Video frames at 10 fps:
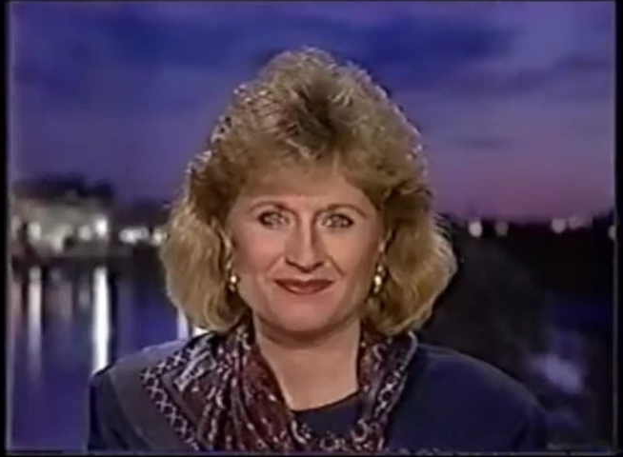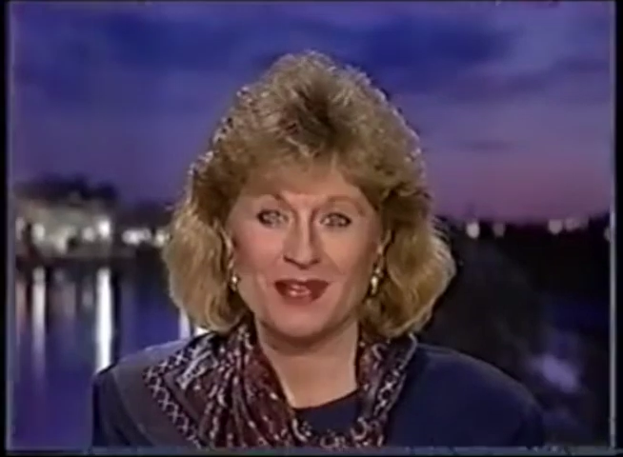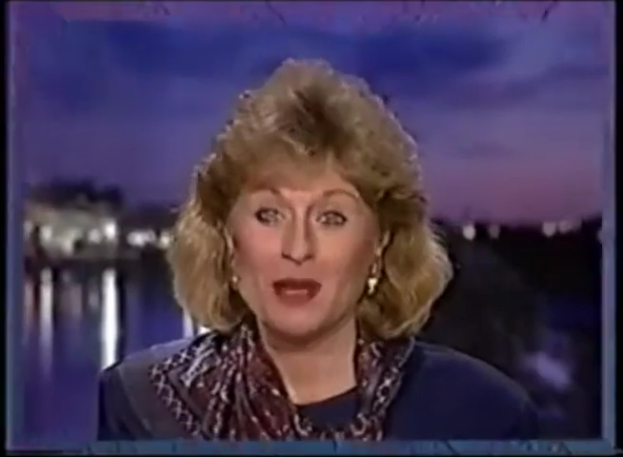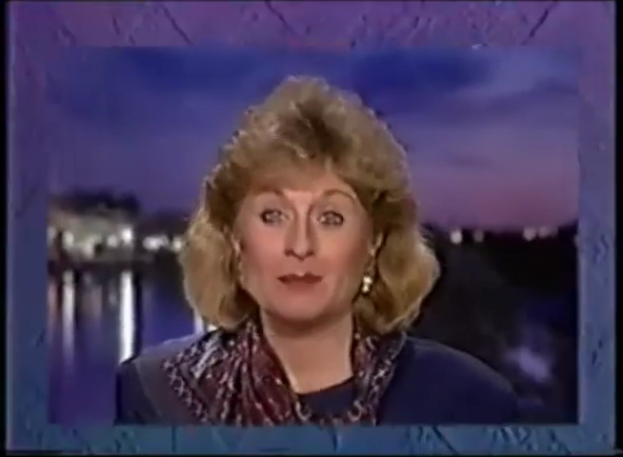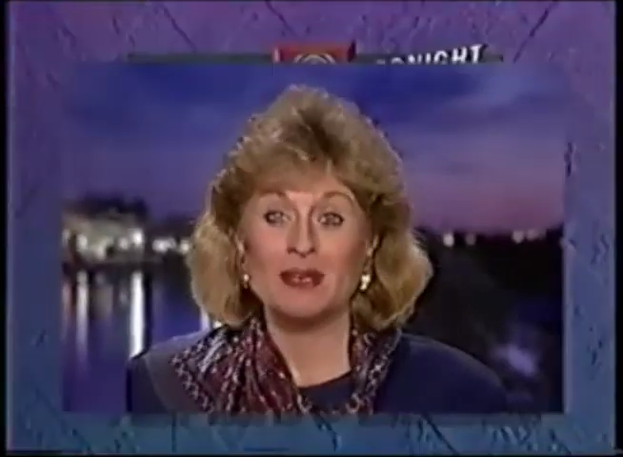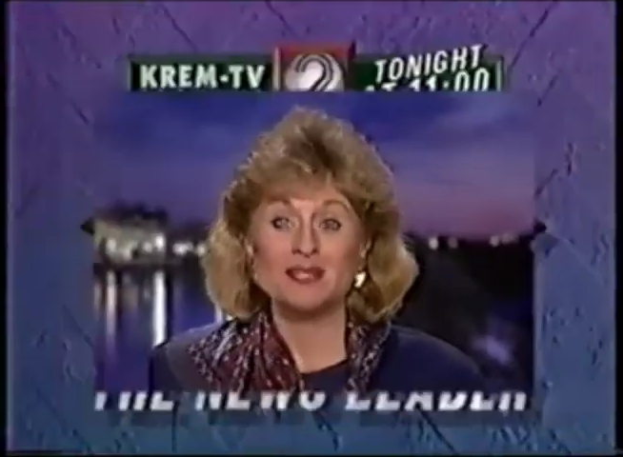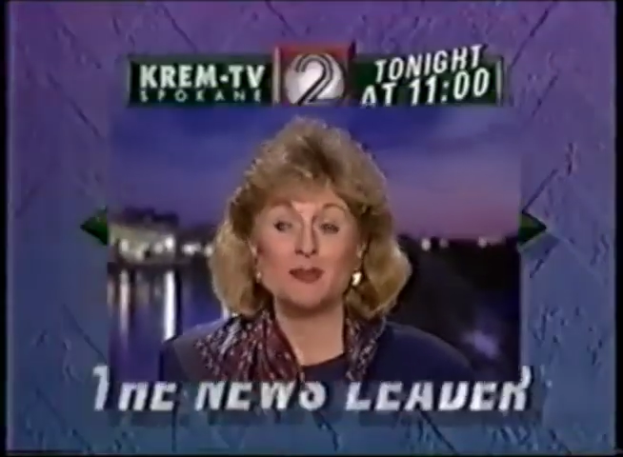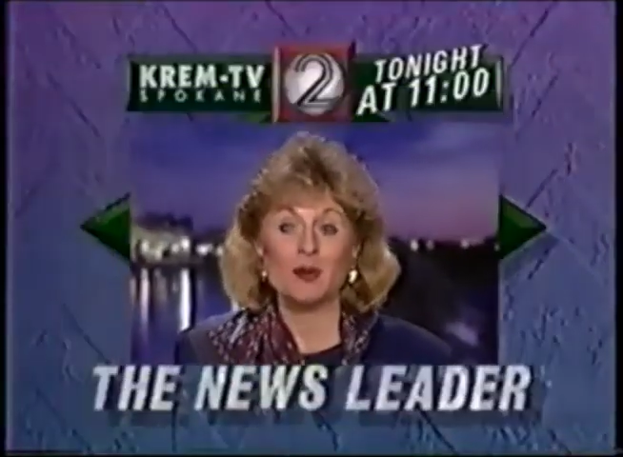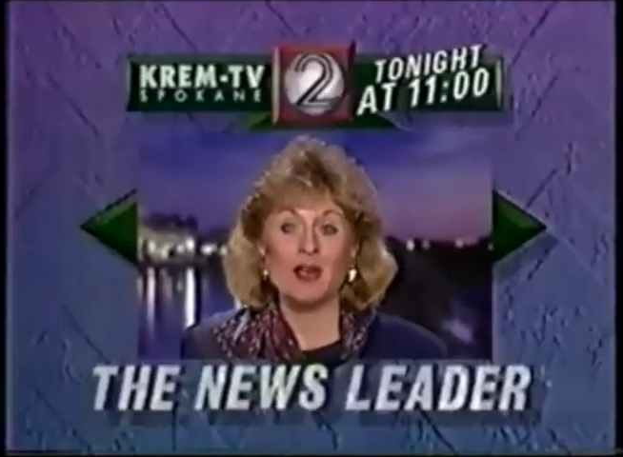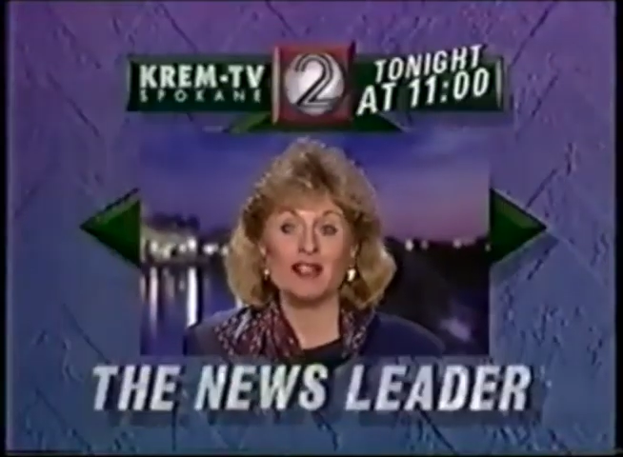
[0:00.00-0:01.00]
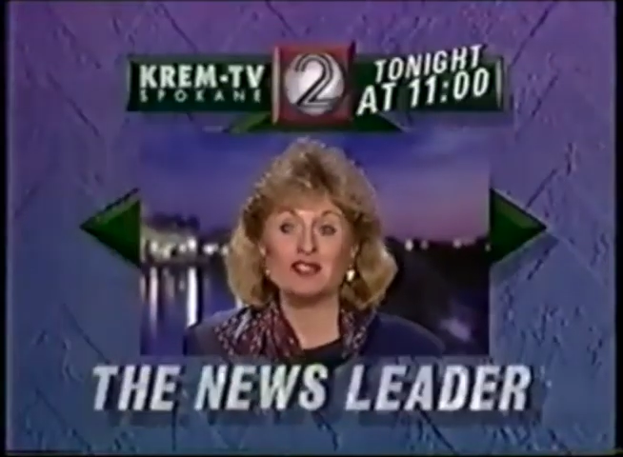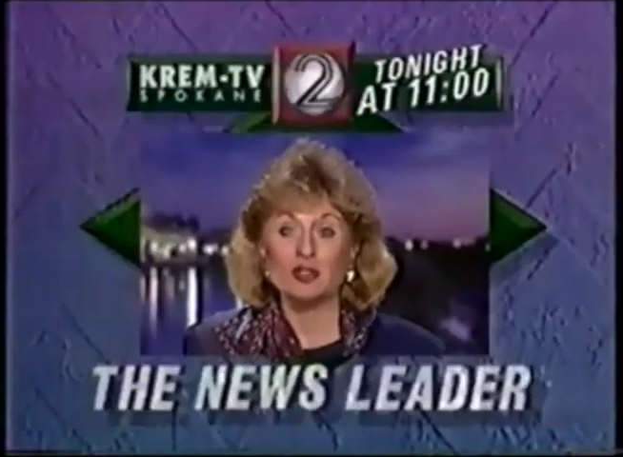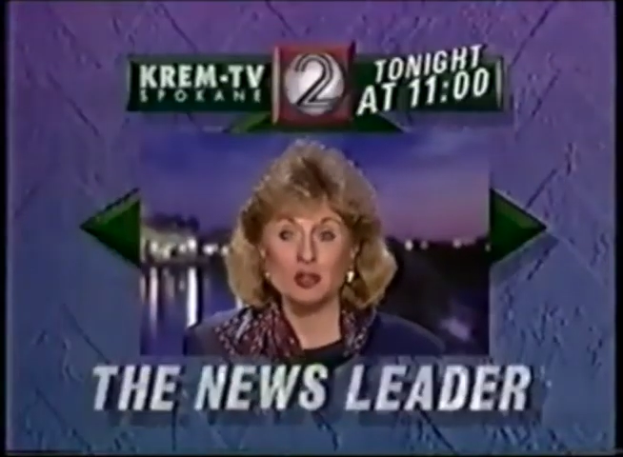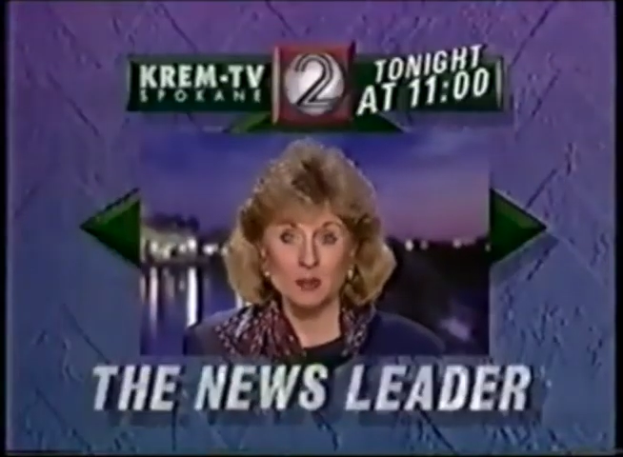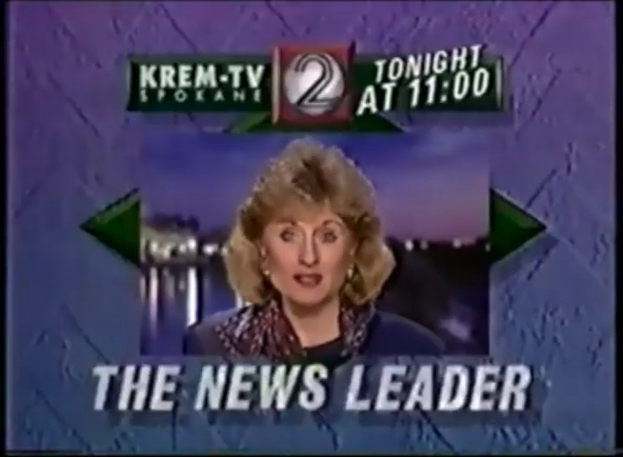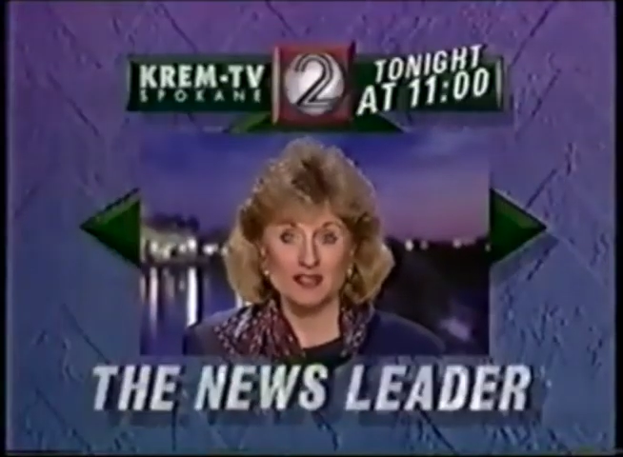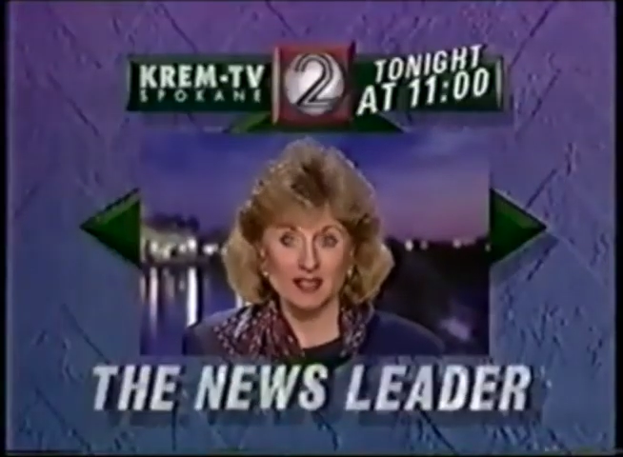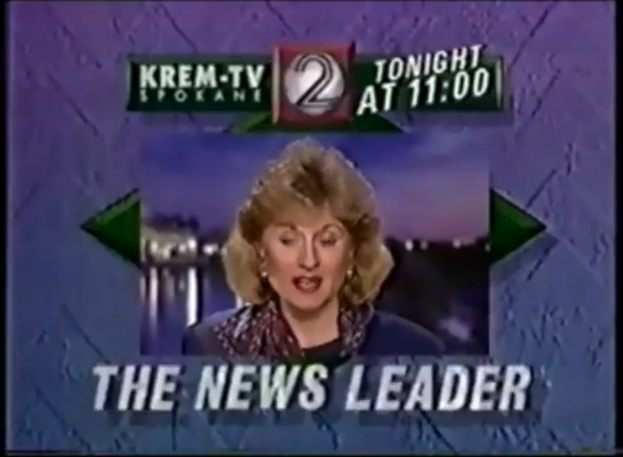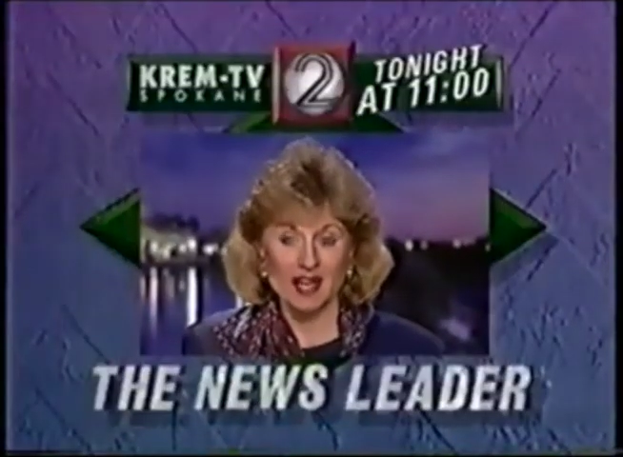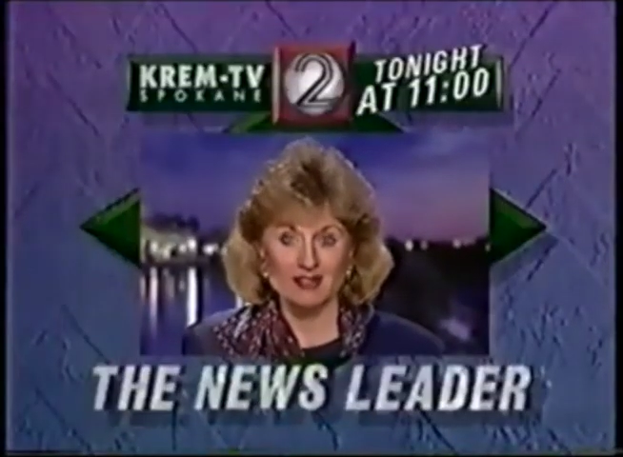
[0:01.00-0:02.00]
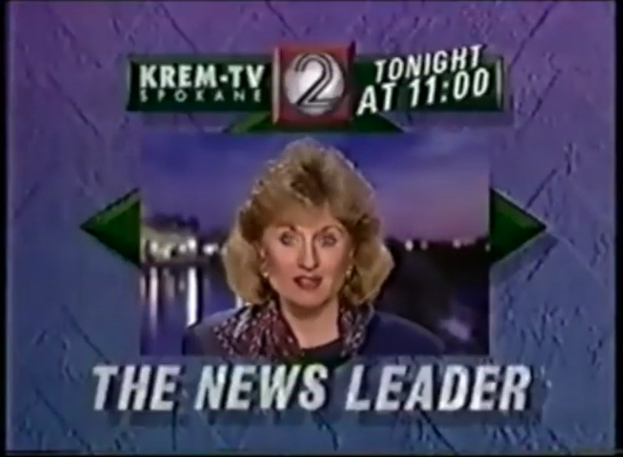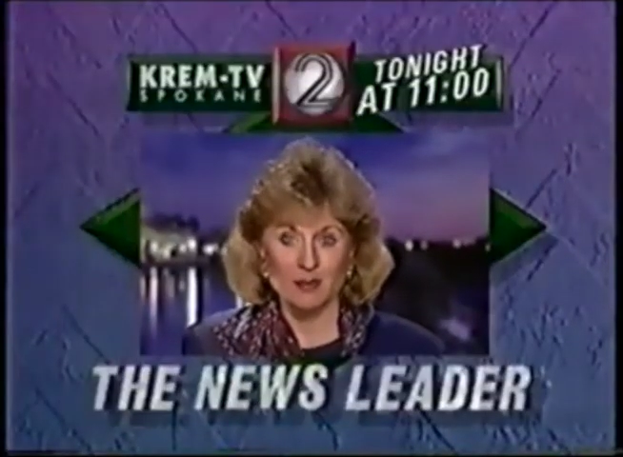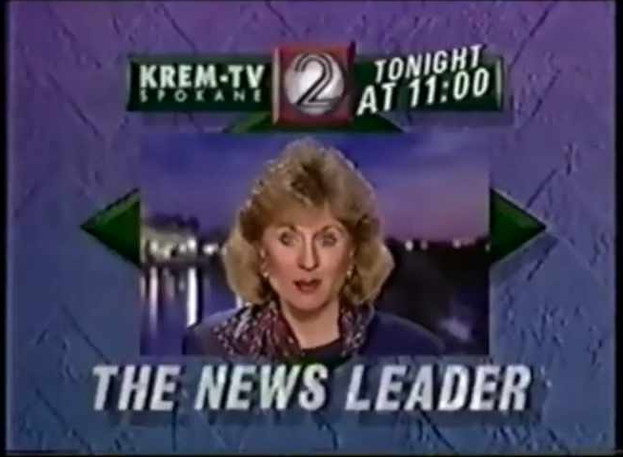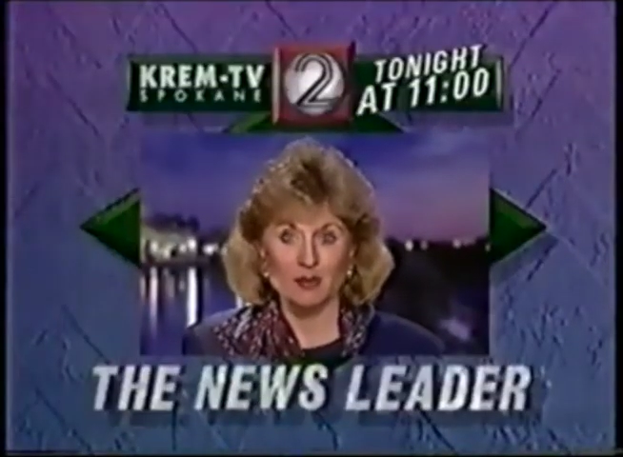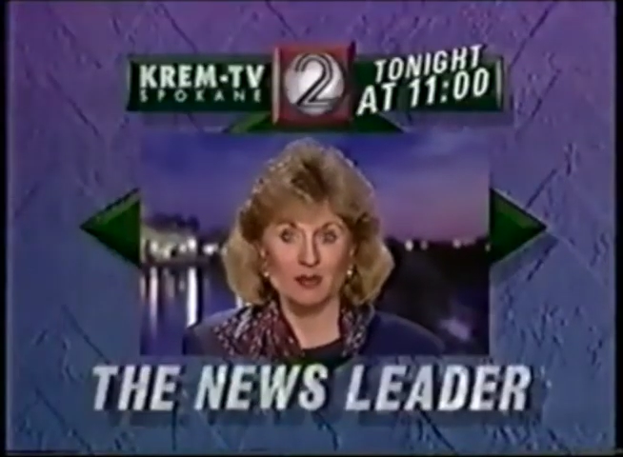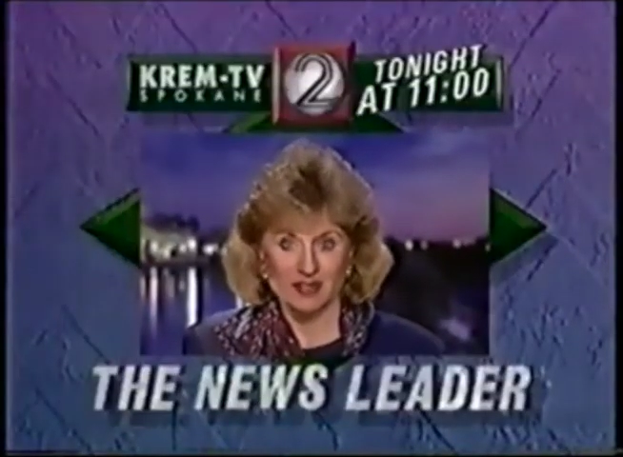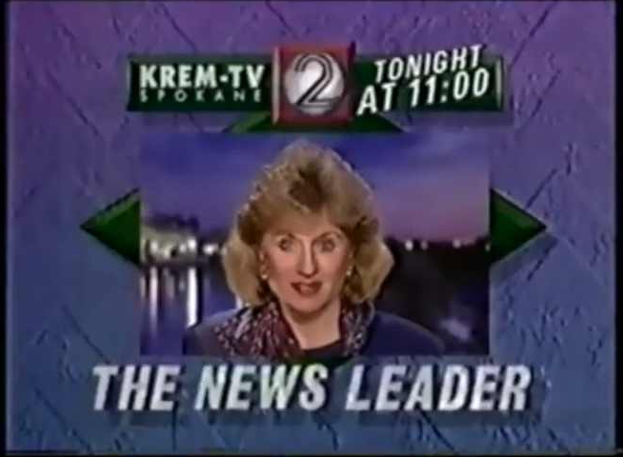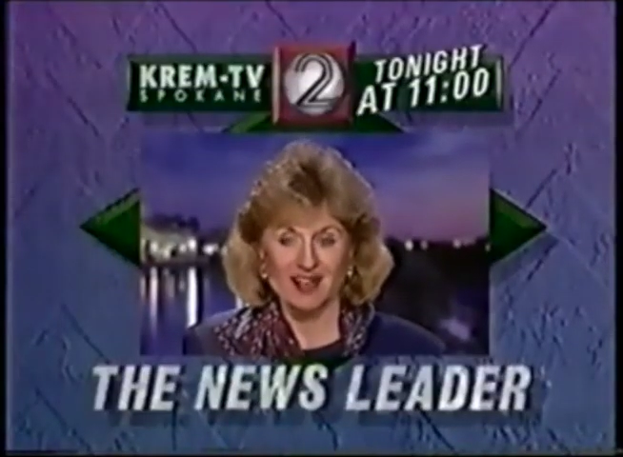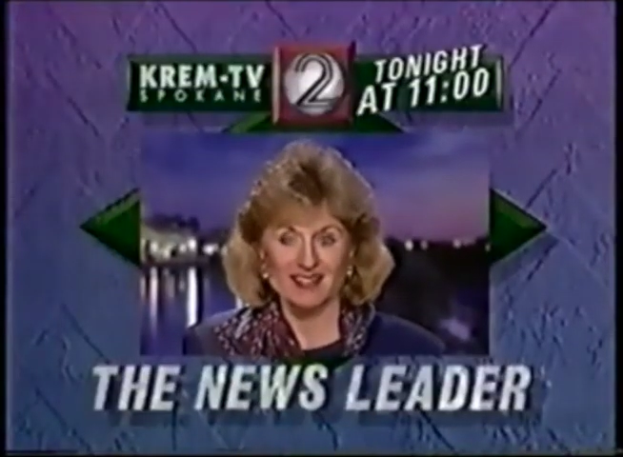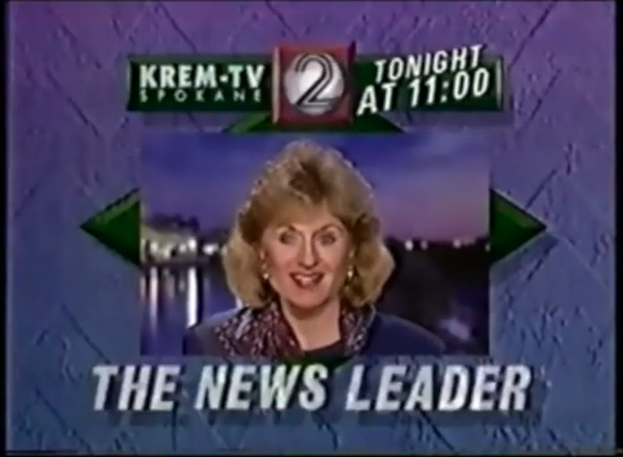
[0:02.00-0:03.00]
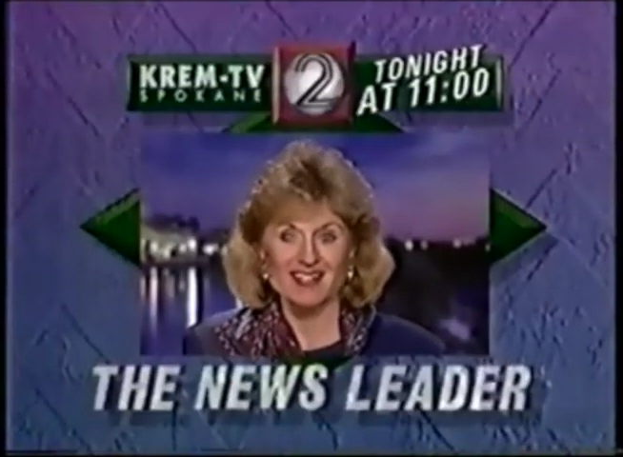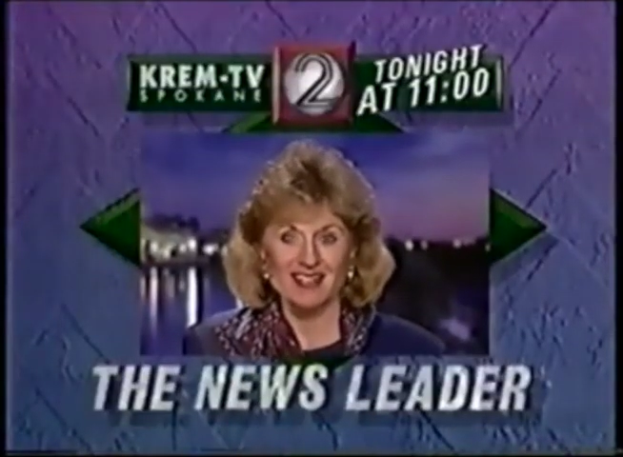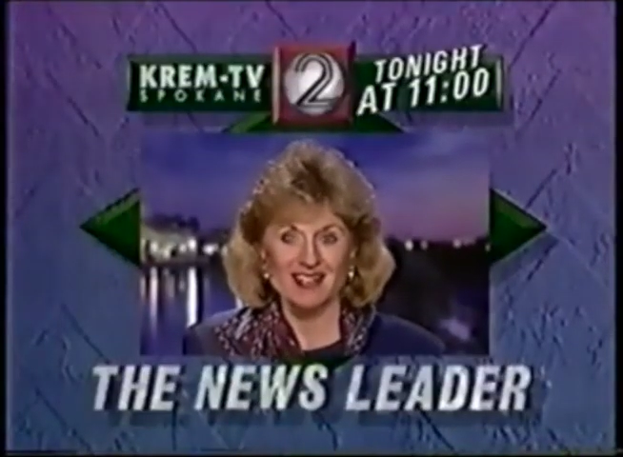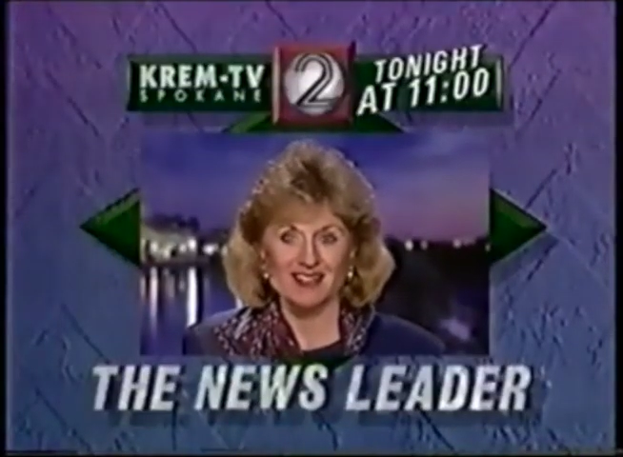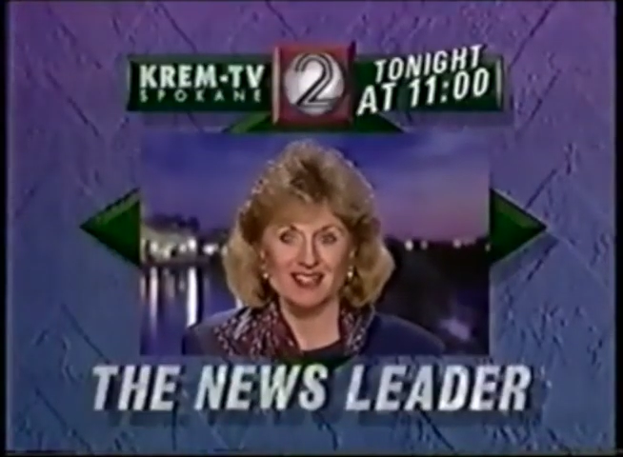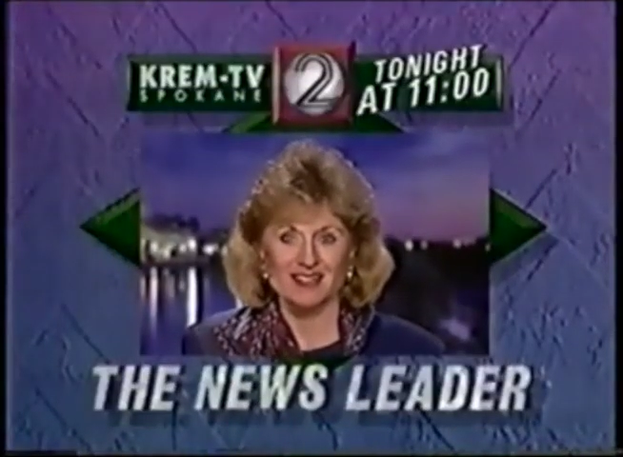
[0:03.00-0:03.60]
Meet Spokane's newest city council member tonight at 11.